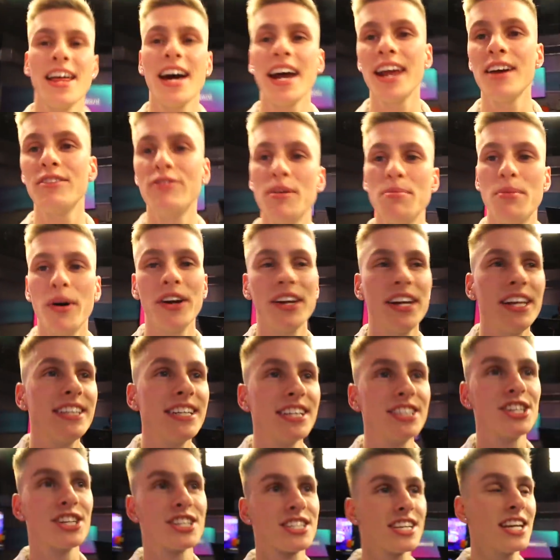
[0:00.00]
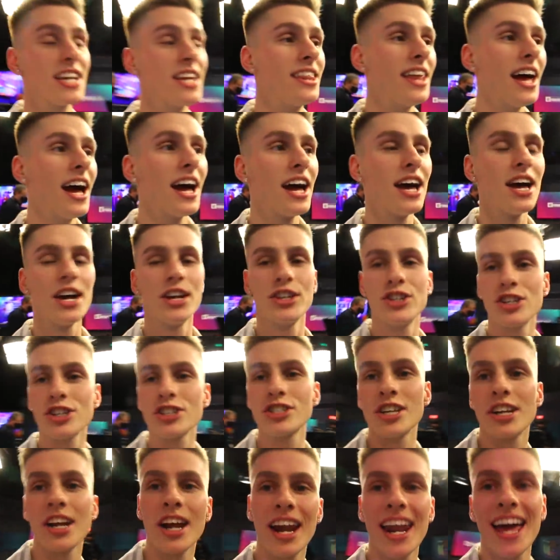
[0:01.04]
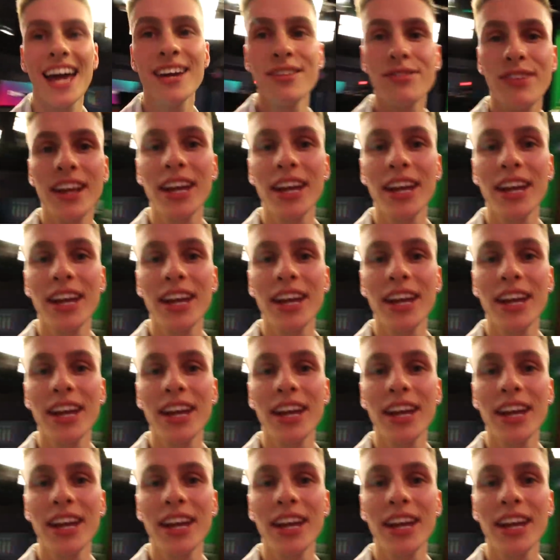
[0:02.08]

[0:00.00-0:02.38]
that, everybody? Did you see that? Just in a live